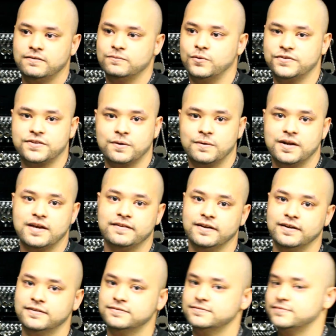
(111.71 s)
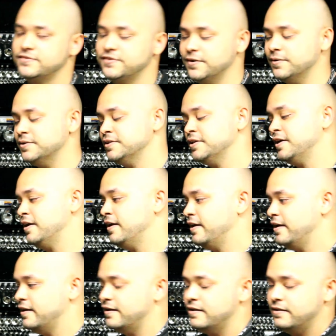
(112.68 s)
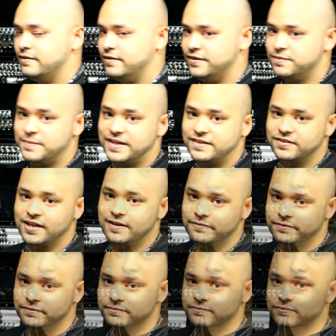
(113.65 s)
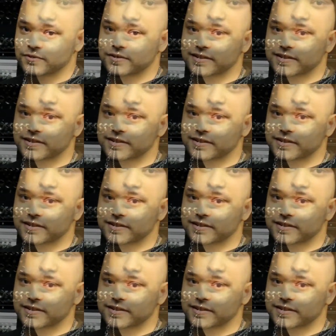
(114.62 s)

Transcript: what's going on there. So this makes life a